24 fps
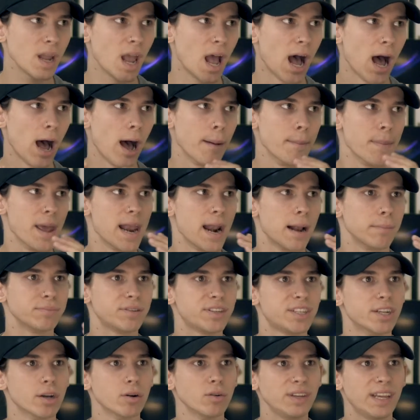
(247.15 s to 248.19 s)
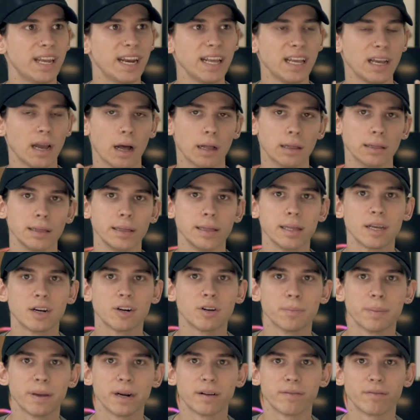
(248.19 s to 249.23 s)
And I'm still getting a
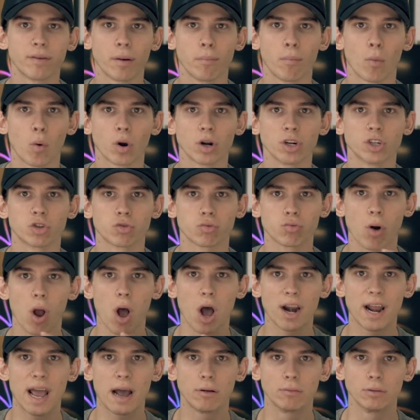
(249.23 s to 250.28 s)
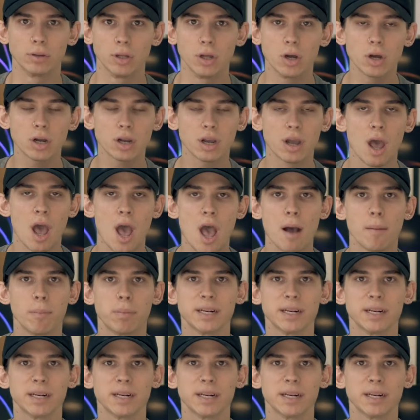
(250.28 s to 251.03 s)
little bit of a more drawn out look,